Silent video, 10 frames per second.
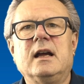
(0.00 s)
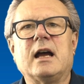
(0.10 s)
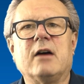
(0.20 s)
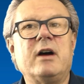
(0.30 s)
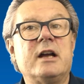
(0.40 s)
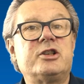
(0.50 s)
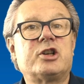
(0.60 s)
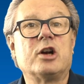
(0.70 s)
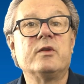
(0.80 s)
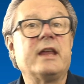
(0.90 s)
How I
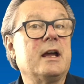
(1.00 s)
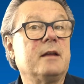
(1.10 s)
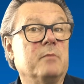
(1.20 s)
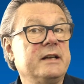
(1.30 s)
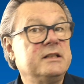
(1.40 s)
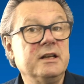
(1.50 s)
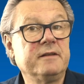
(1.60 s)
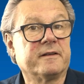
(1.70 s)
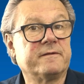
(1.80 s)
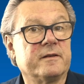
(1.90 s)
show that might
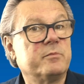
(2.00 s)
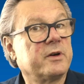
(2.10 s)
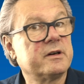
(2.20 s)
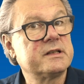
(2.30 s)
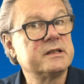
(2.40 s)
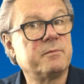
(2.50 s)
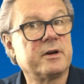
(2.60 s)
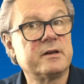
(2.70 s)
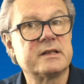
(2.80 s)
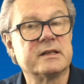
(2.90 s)
differ from person to
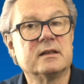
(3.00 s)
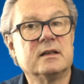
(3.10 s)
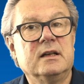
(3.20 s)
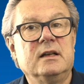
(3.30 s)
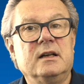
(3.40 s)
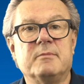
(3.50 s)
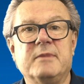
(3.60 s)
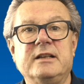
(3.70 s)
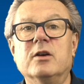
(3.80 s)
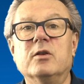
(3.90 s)
person. I
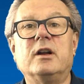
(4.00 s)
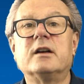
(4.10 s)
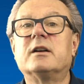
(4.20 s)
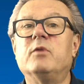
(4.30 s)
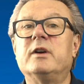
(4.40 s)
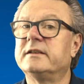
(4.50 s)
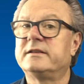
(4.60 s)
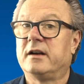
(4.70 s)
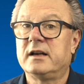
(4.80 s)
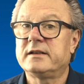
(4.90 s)
may no longer want to
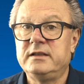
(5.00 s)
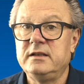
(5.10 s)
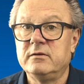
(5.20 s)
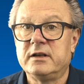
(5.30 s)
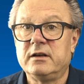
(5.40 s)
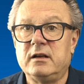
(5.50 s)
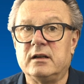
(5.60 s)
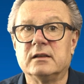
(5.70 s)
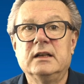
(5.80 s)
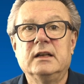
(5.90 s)
talk to you at
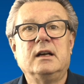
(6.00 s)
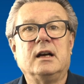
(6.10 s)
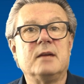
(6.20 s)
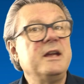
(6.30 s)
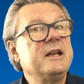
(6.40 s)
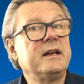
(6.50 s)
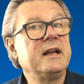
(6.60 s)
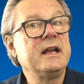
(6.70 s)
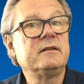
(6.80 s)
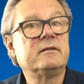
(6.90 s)
all. I may get
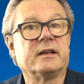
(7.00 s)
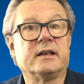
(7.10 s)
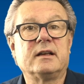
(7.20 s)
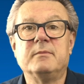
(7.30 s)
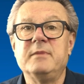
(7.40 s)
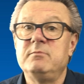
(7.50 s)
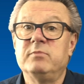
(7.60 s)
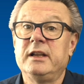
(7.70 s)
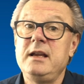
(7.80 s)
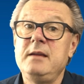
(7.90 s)
angry. I may
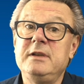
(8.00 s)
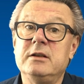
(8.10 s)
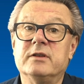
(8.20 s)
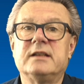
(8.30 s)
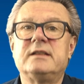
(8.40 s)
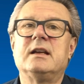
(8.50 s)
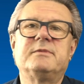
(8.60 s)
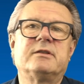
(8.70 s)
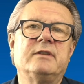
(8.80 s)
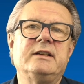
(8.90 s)
blame you and
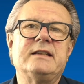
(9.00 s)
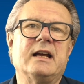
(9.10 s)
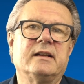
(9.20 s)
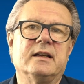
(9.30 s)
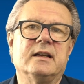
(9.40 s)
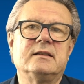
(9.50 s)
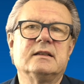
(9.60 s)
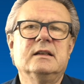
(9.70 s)
attempt to retaliate.